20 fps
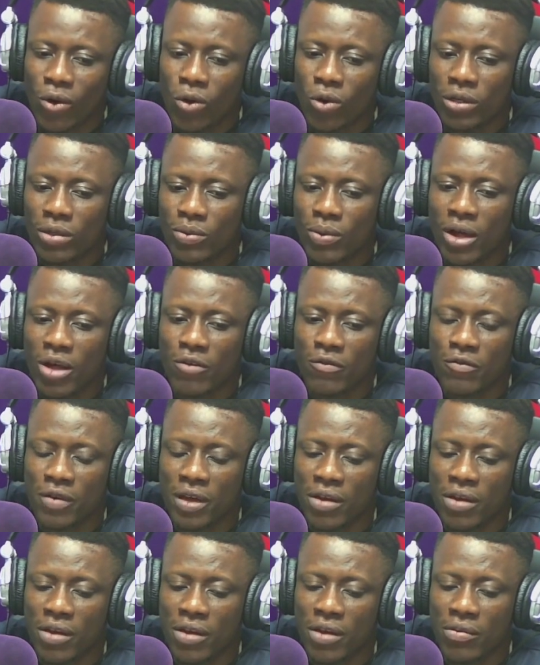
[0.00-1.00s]
all
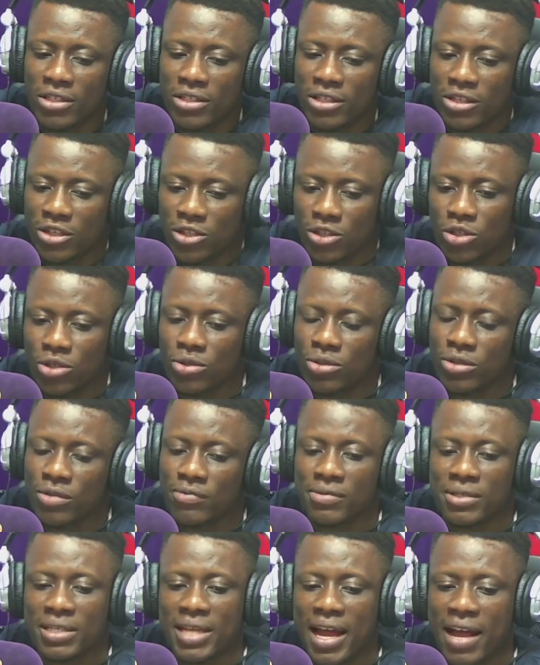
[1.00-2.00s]
welfare-related issues
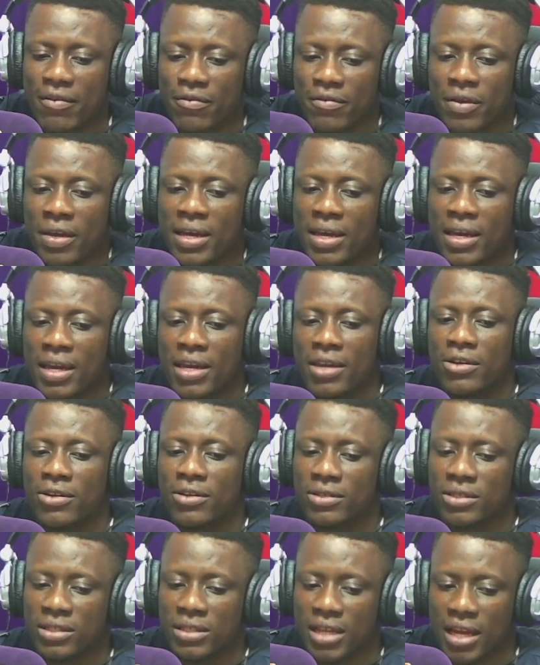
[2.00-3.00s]
of staff in
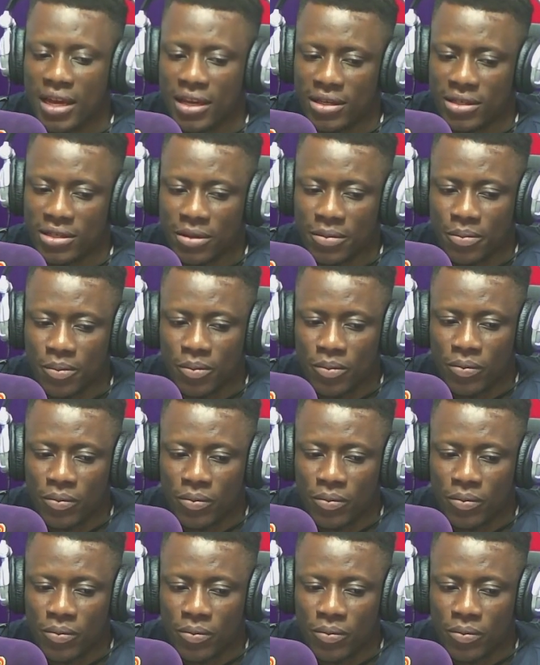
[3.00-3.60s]
the state.